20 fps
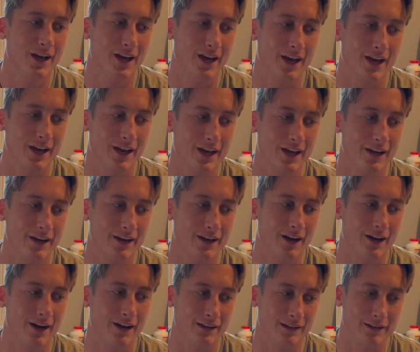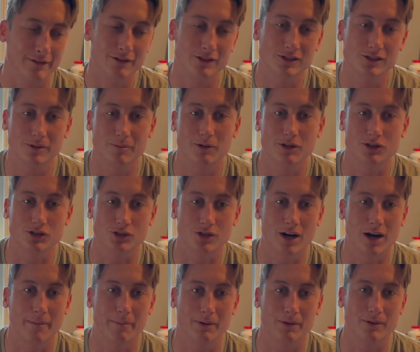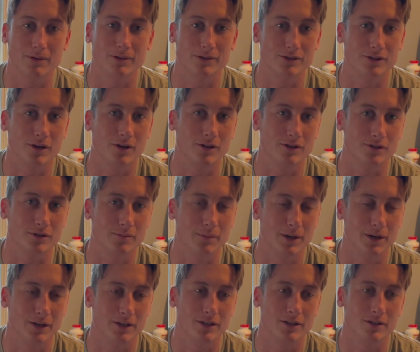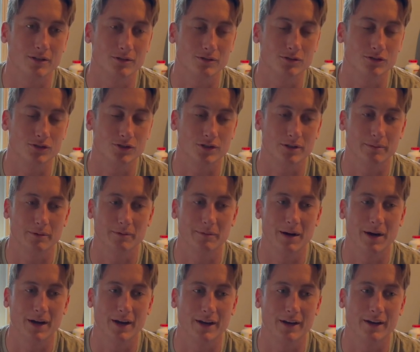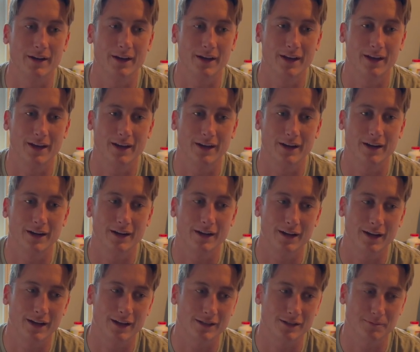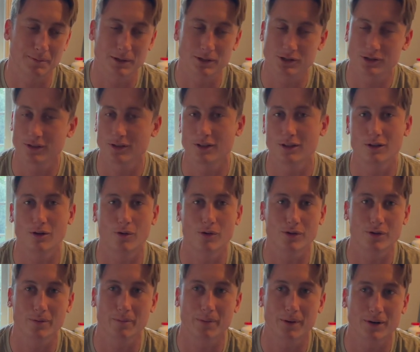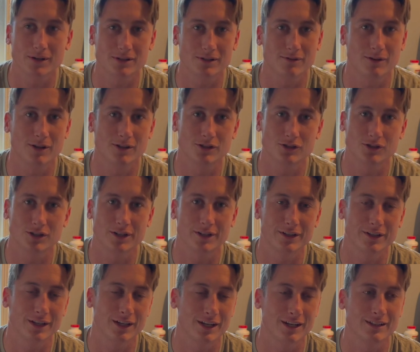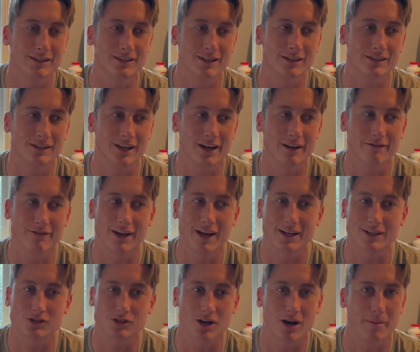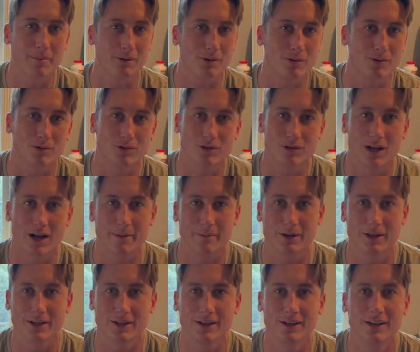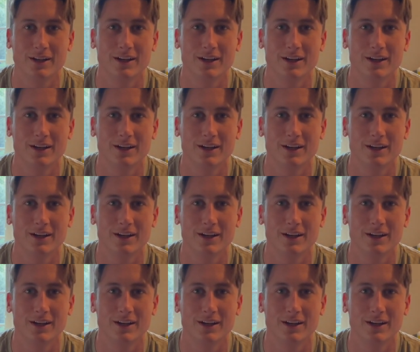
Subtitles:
And living somewhere tropical has also been a huge dream of mine. And especially in the northern parts of Australia, it does have that tropical climate.